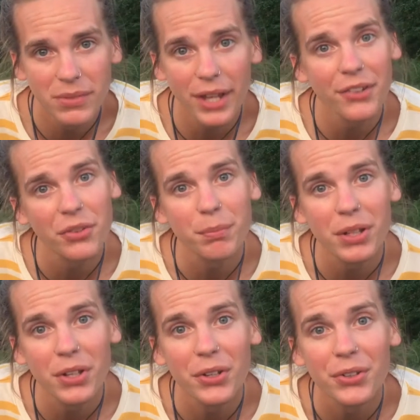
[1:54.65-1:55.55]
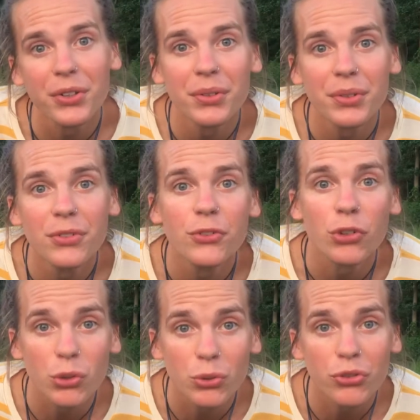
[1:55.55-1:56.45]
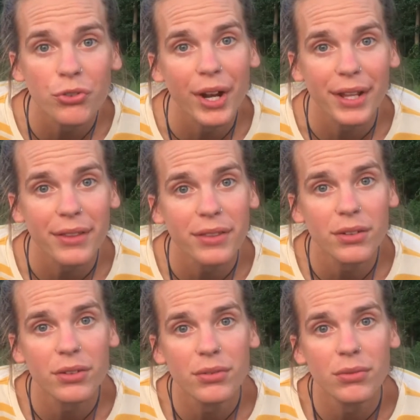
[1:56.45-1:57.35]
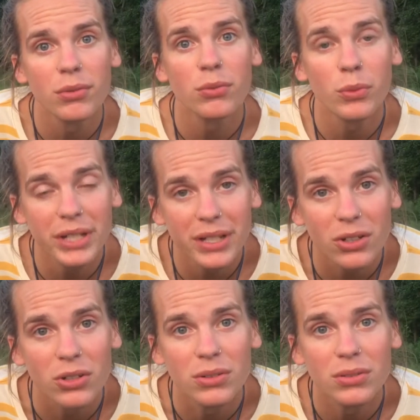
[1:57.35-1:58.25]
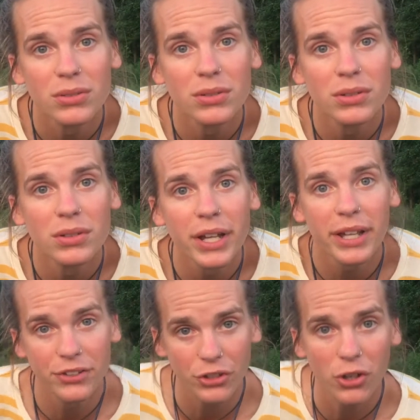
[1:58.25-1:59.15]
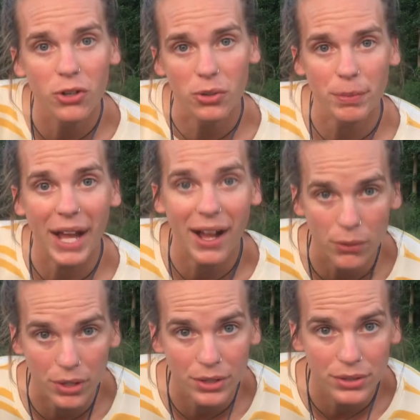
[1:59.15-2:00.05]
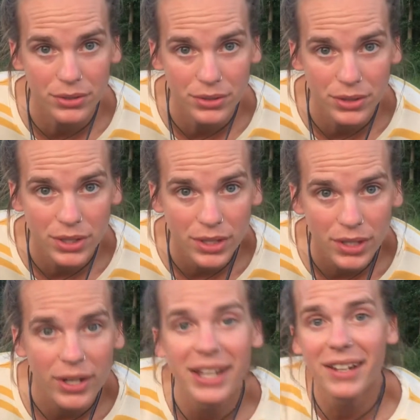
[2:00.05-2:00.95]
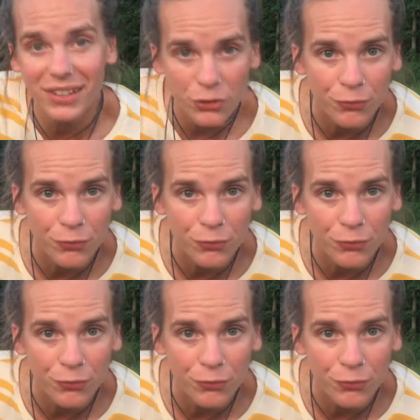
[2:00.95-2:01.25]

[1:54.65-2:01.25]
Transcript: That doesn't build true strength, real internal power getting these